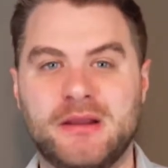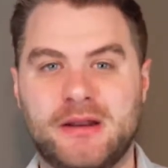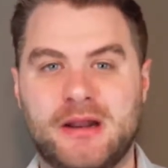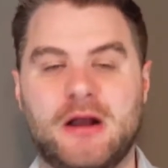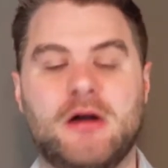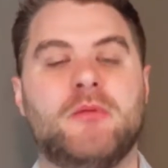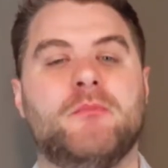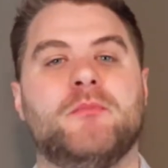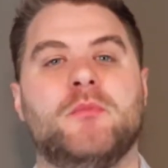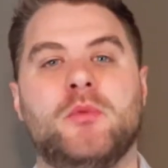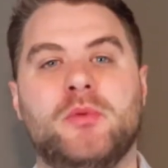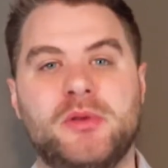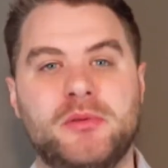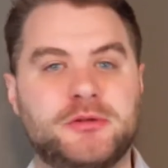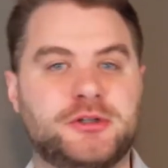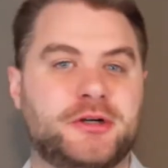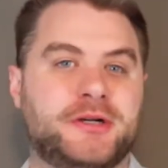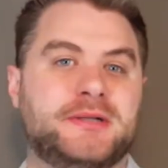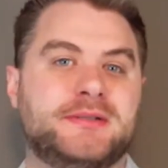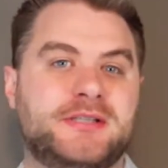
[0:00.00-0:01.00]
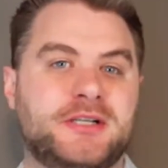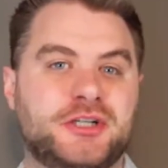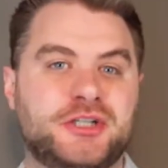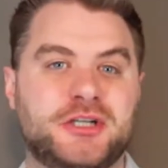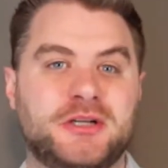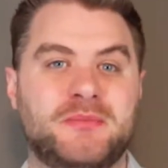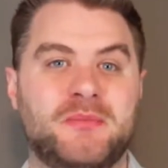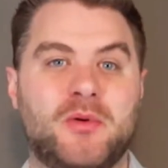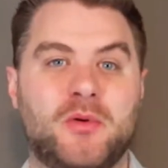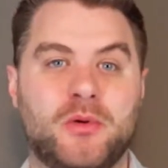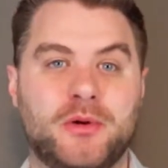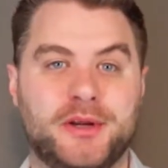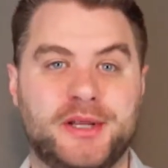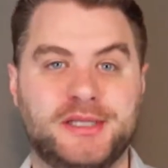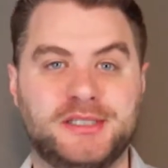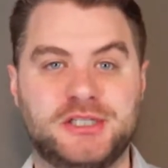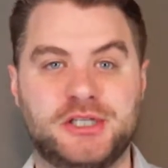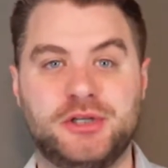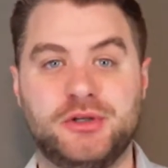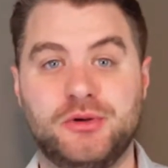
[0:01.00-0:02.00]
Now, when we transition more
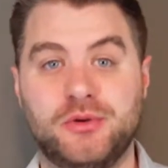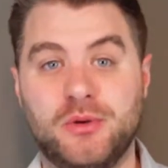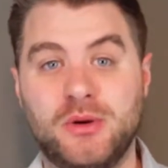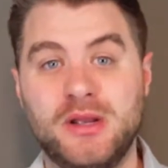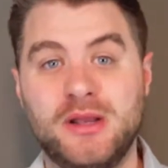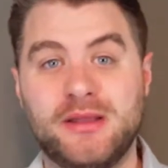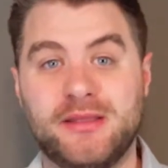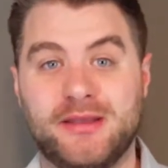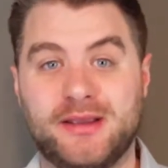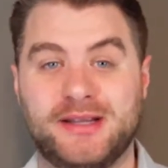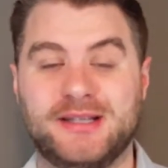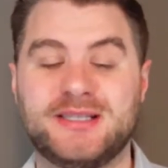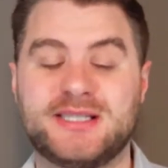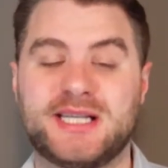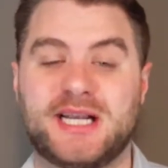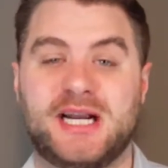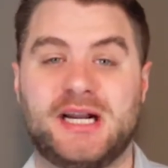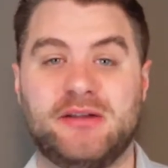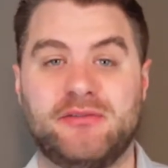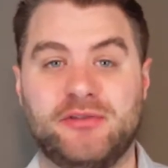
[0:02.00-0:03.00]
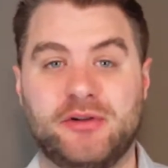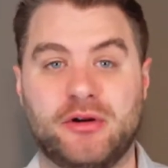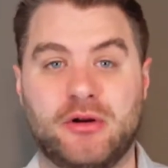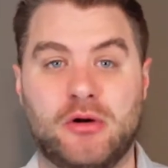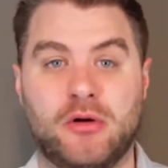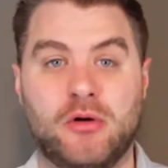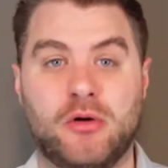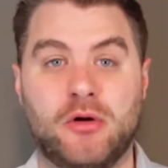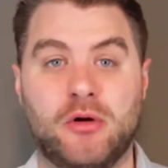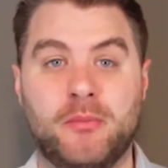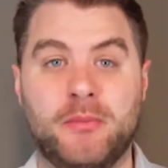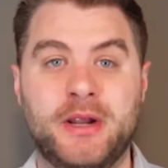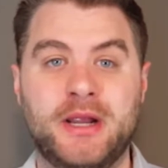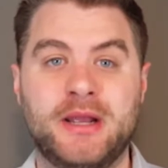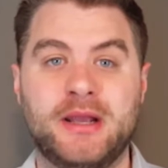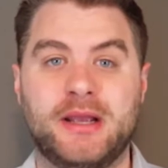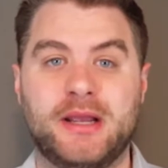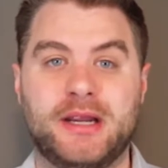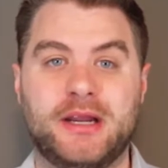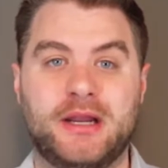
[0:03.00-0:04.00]
into the inside of your home,
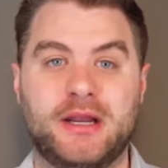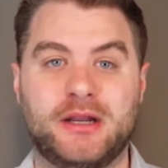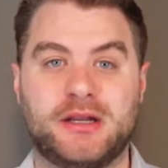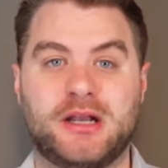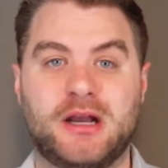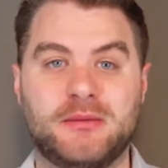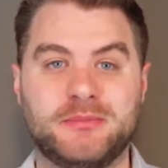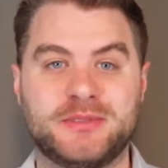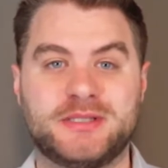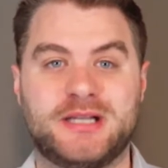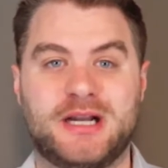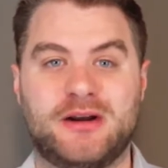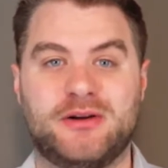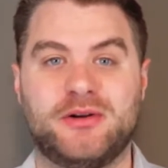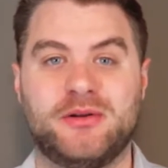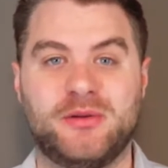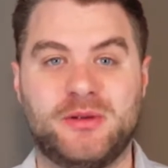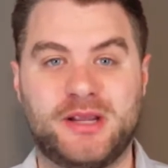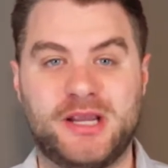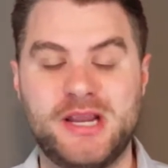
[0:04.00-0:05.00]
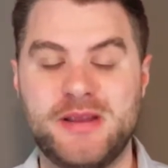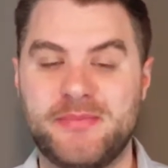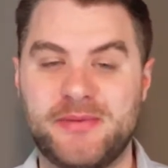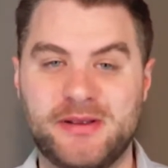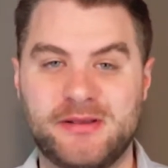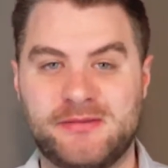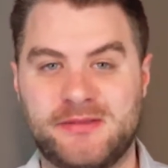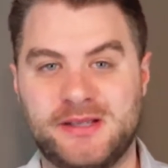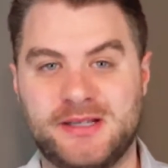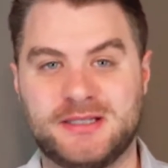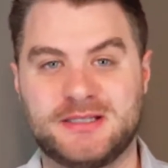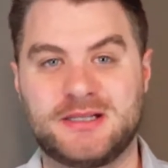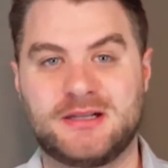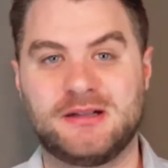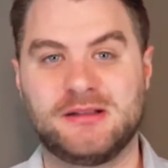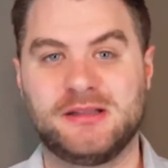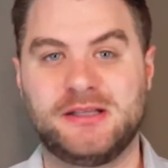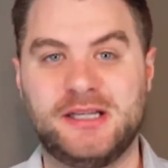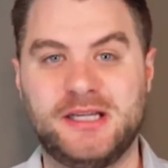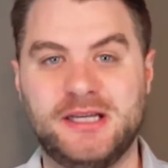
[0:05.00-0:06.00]
it comes down to keeping things
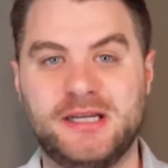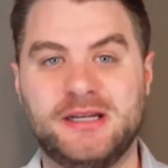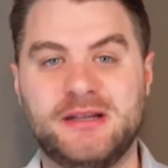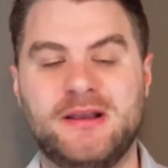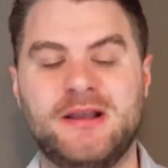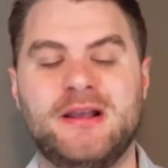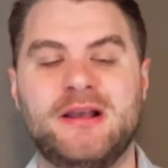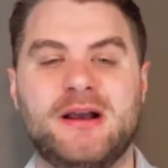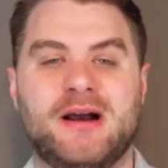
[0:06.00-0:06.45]
clean.